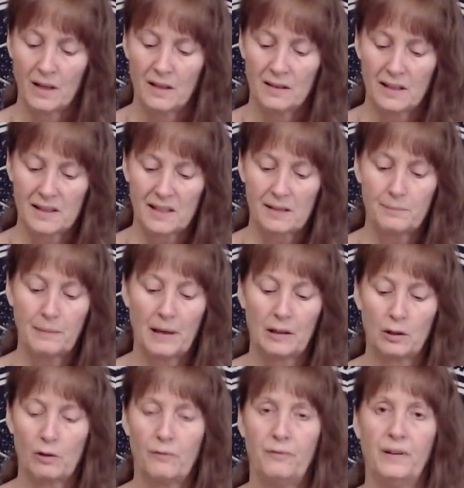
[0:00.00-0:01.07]
This is male
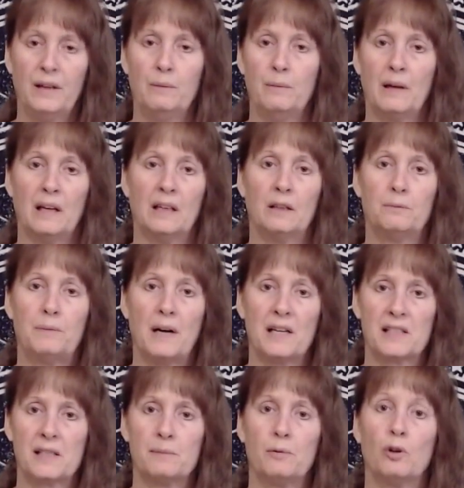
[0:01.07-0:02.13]
or female,
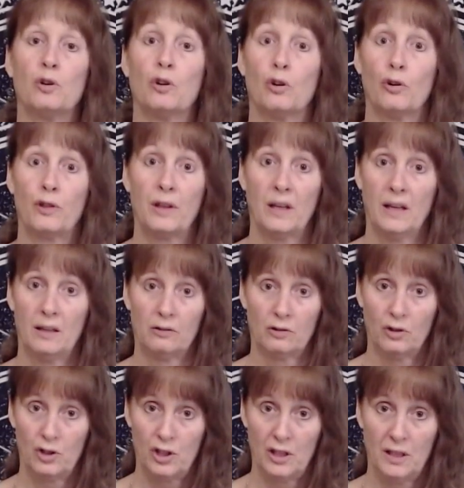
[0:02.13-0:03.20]
possible earth
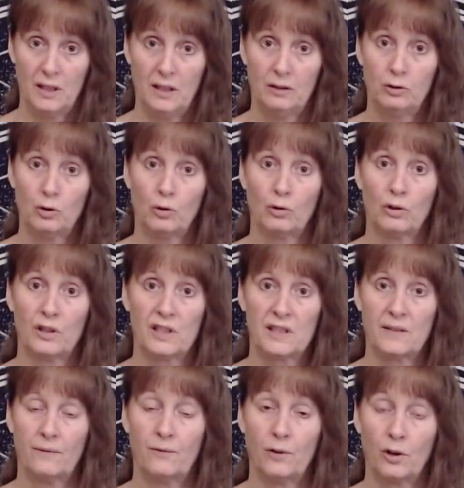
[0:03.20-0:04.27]
energy, Taurus,
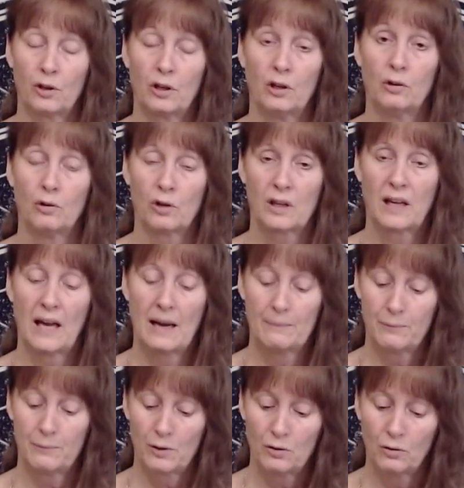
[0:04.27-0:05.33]
Virgo, or
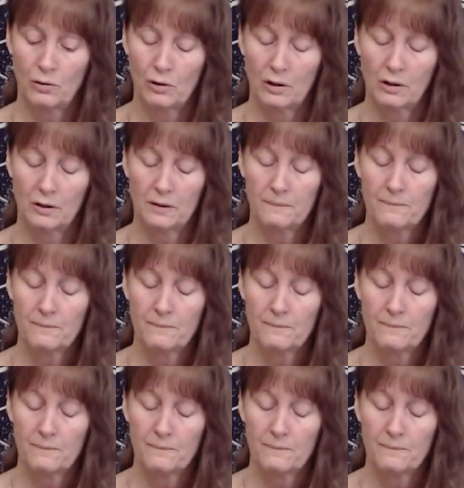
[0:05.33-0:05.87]
Capricorn.